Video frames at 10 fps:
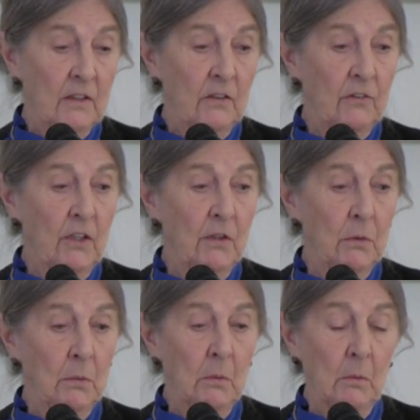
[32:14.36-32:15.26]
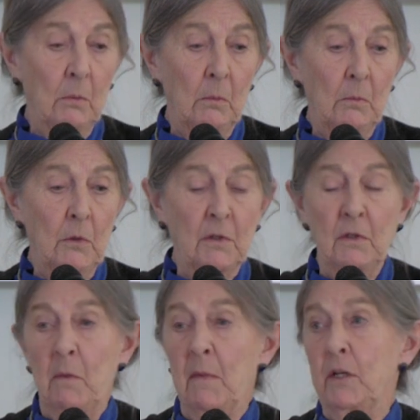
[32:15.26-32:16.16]
So you
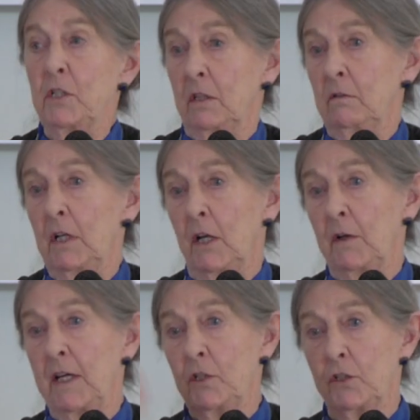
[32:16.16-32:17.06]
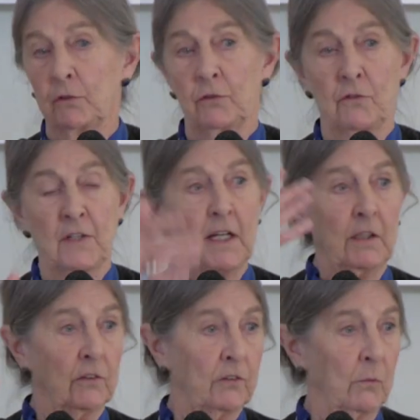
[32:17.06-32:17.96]
can imagine, you know, angels and
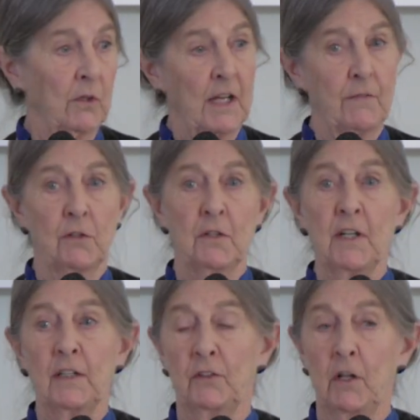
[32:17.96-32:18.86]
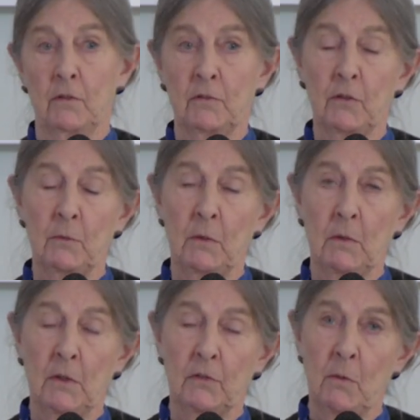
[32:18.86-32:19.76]
dragons or whatever, and that's not, so
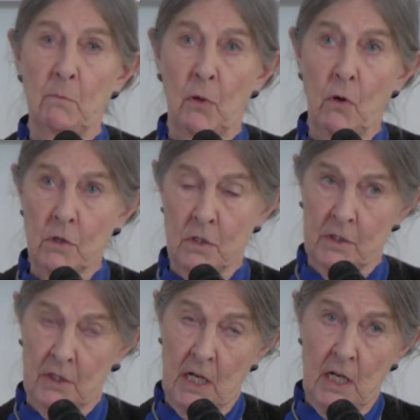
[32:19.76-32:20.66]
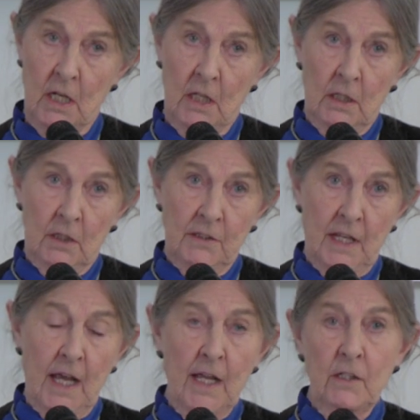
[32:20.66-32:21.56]
it's important to
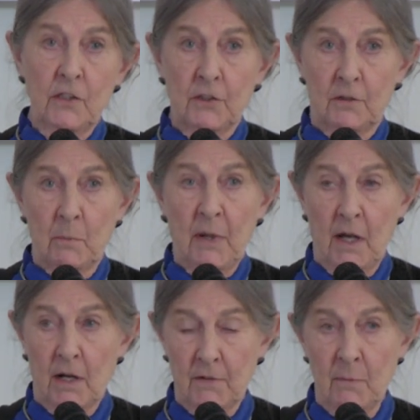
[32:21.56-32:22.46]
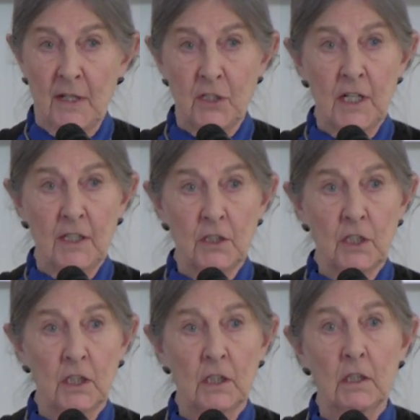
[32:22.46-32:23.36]
add to the power of
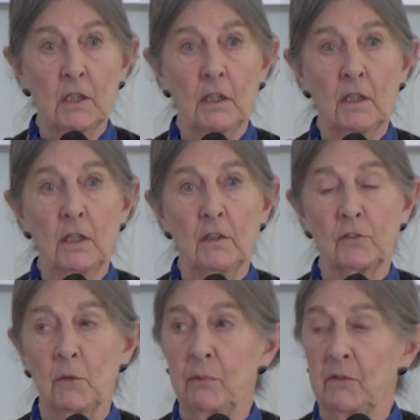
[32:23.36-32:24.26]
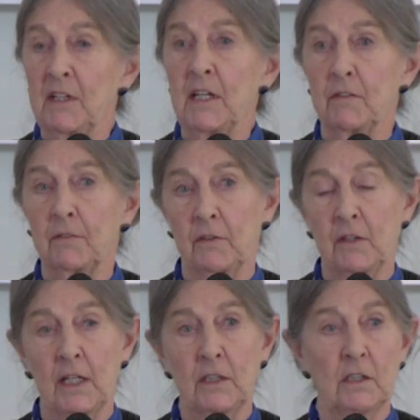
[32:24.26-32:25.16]
imagination is the belief
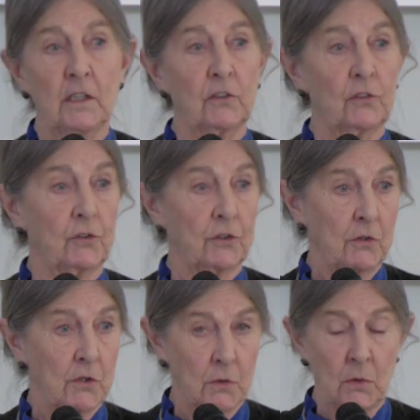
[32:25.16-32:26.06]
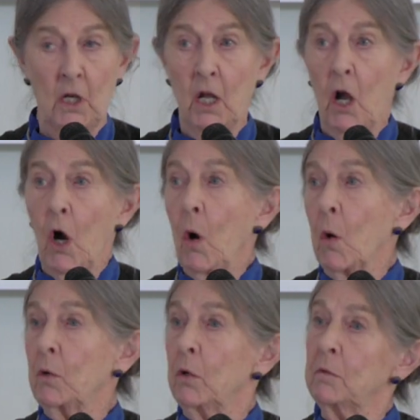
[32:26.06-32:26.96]
that it's true
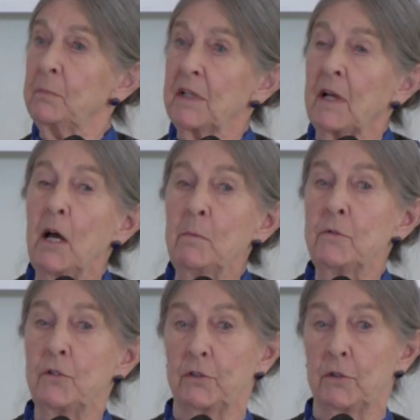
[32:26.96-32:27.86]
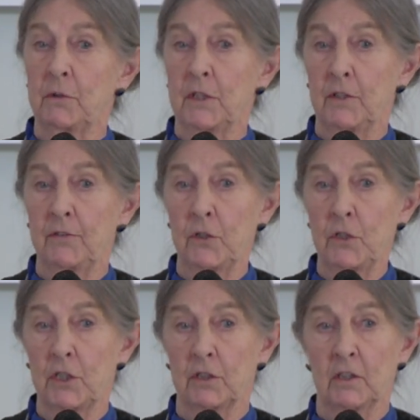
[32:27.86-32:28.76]
or could become true in the
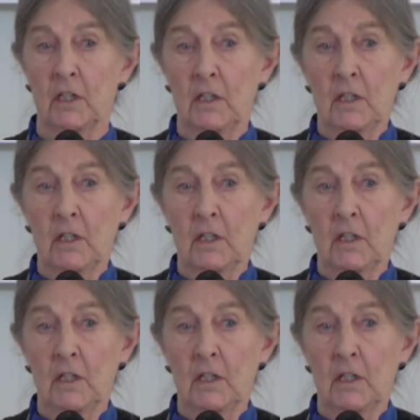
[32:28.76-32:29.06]
future.